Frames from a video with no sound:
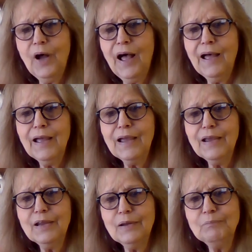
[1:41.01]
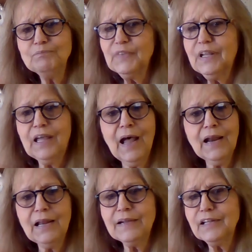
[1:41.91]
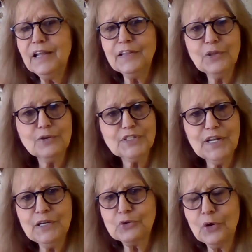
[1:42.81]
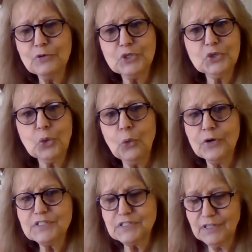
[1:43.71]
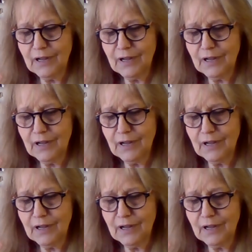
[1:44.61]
I kind of like to cut those intros short.